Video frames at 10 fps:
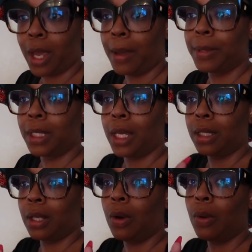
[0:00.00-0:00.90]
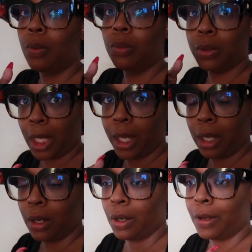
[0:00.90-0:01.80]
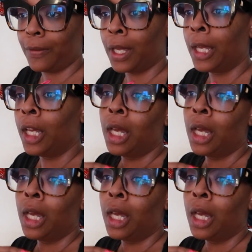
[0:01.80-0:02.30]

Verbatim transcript: habitat, so take care of it.